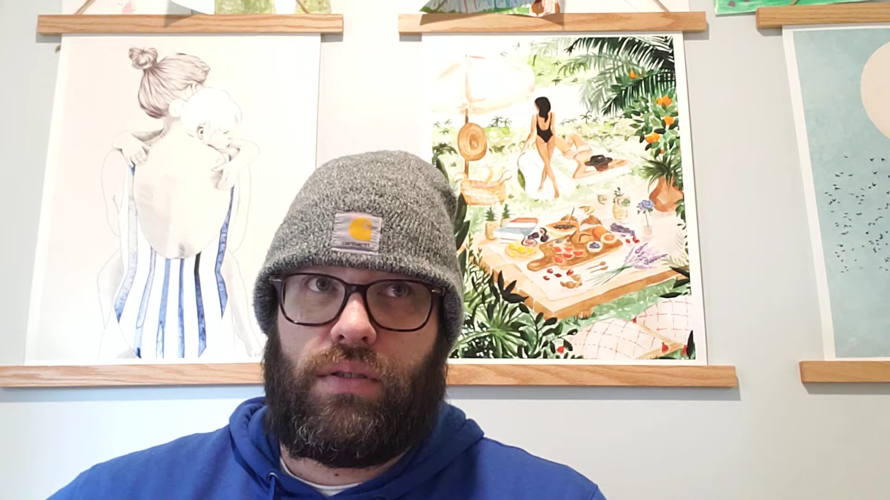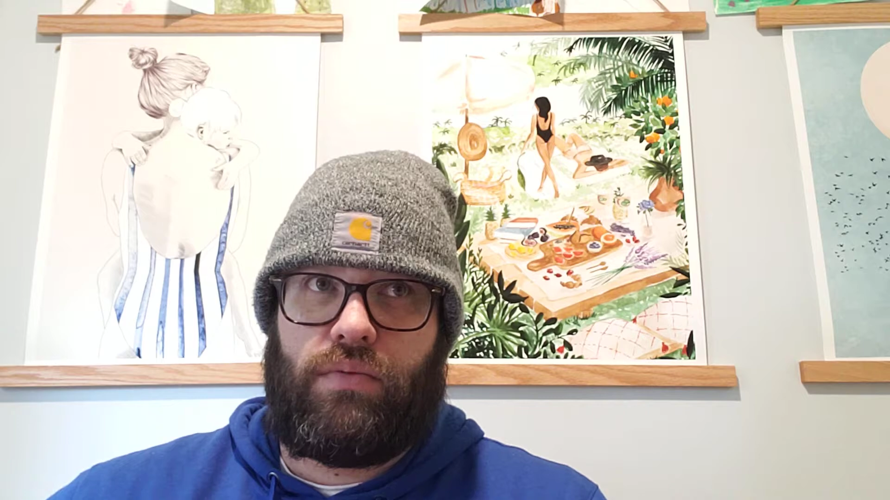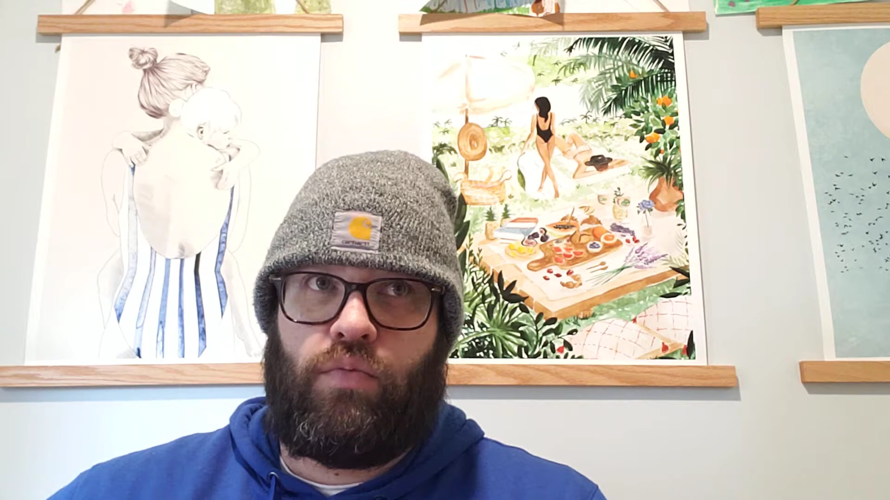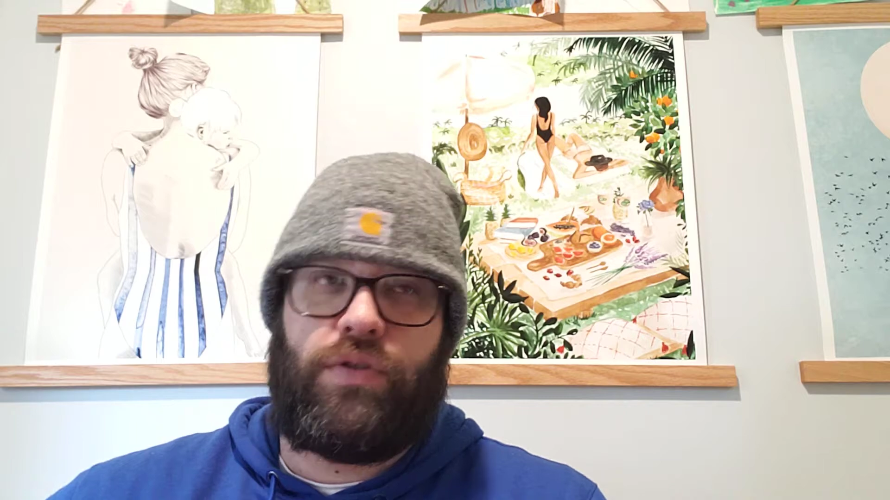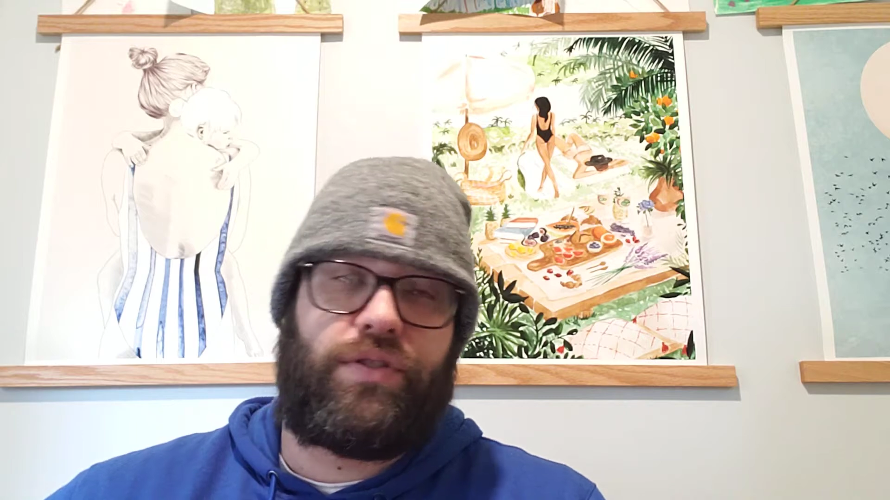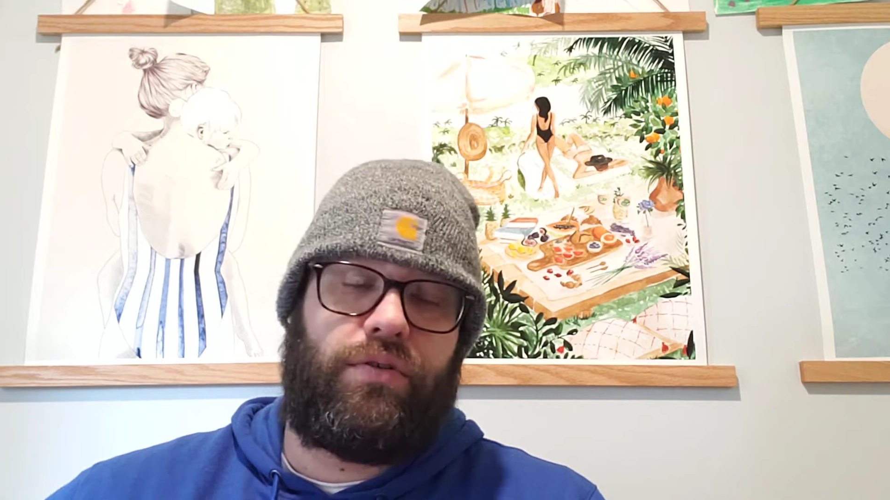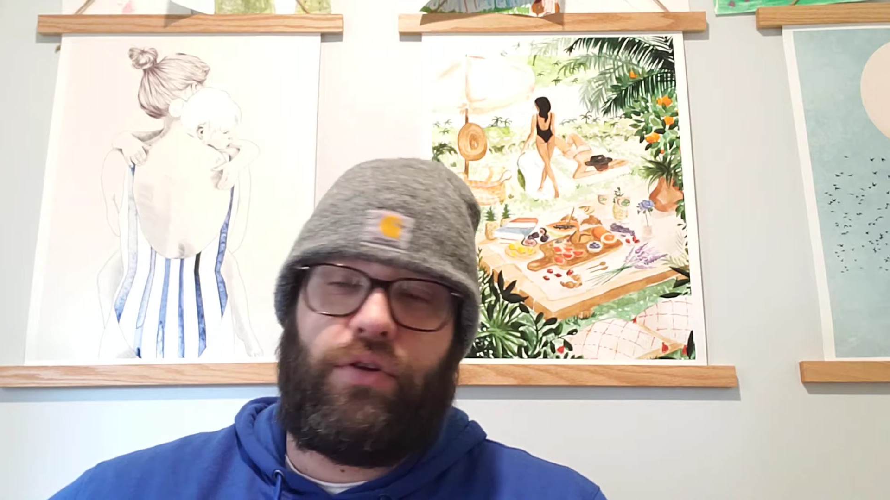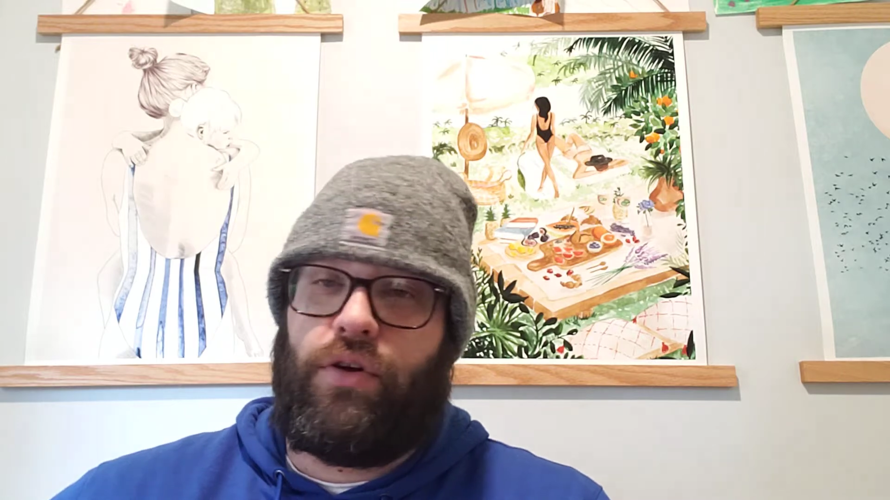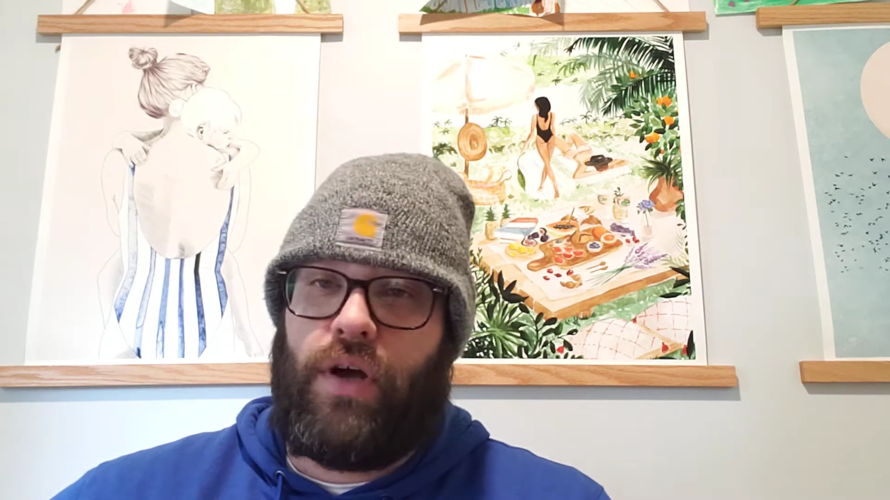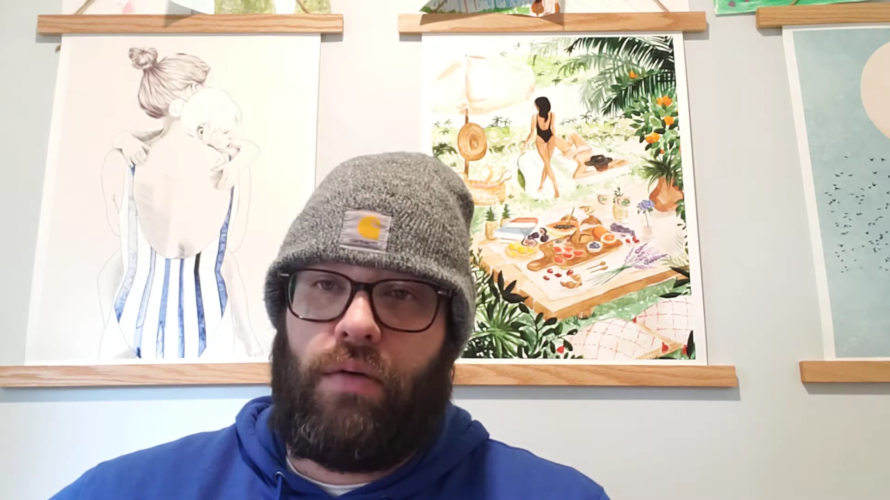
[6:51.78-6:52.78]
one
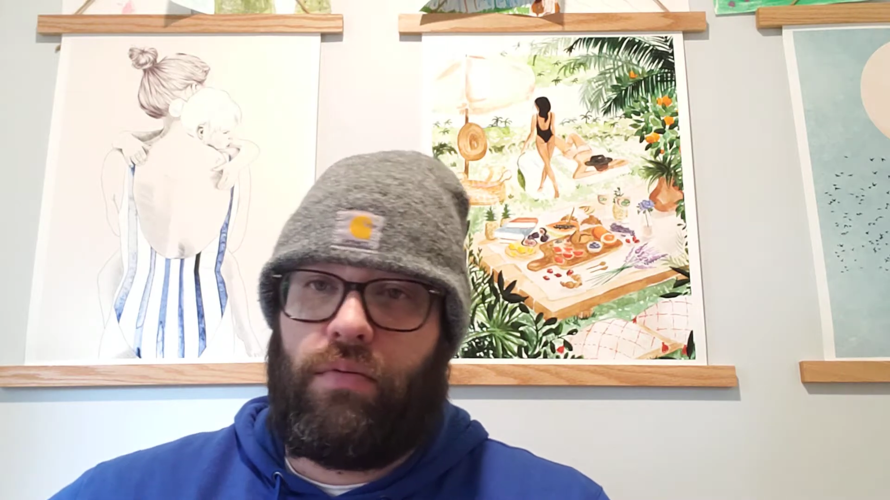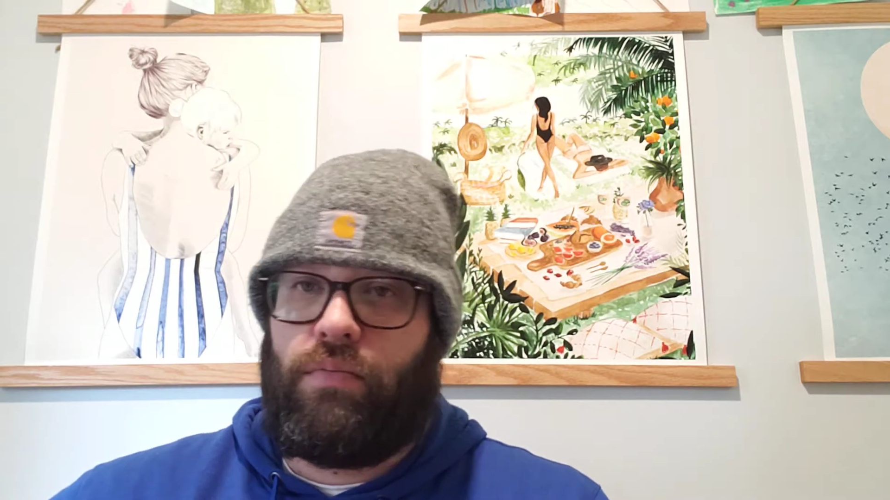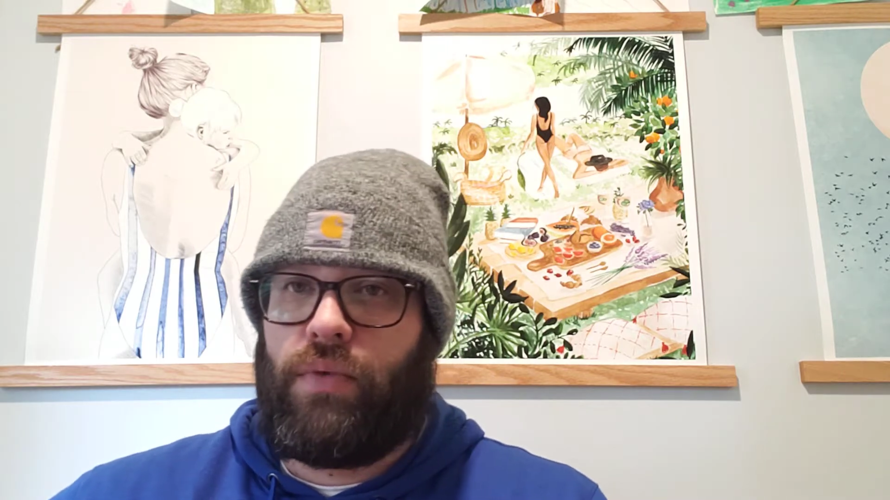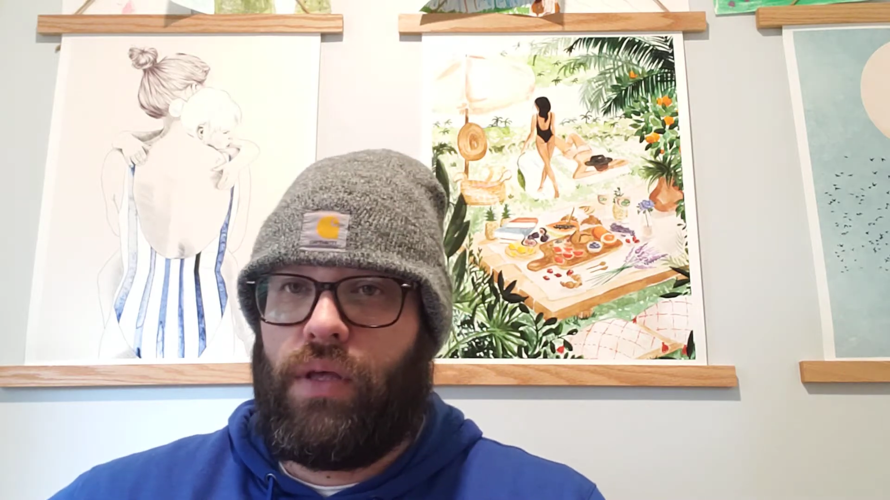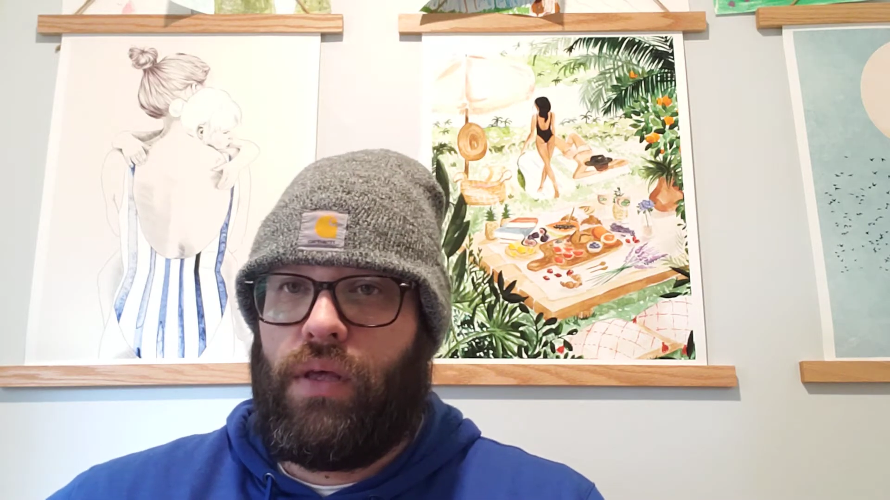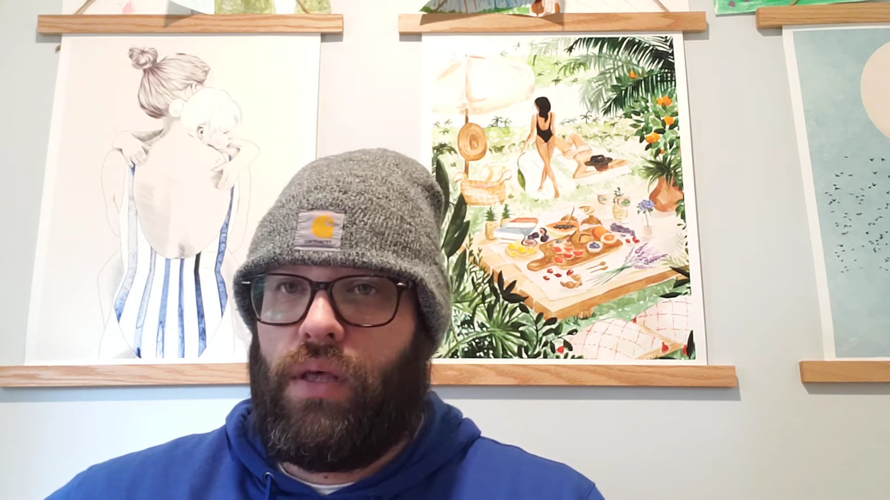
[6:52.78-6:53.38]
studio album.